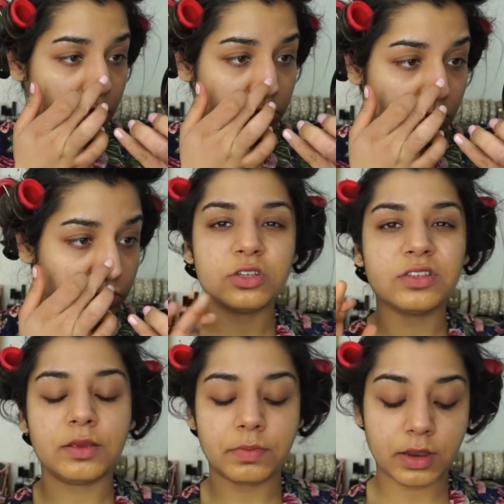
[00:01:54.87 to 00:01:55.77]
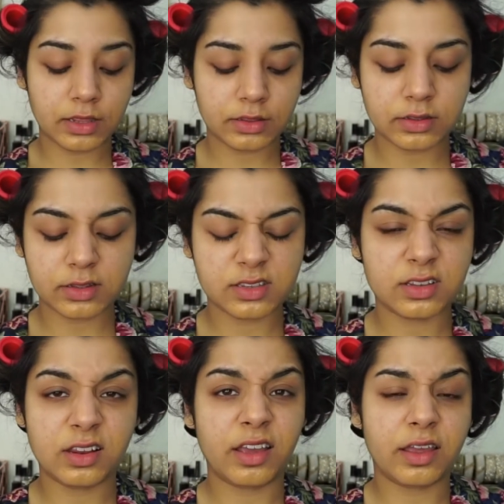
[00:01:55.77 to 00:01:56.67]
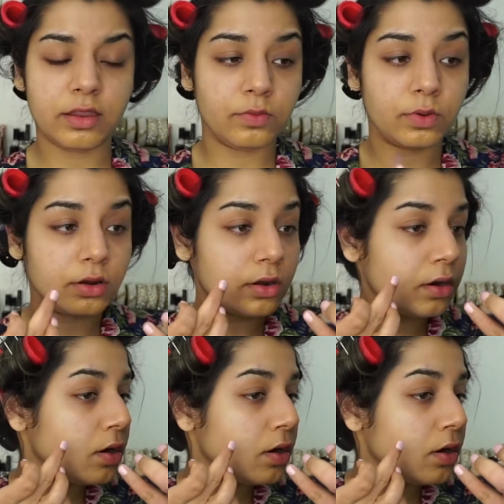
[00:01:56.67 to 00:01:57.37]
Don't just keep adding the concealer anywhere.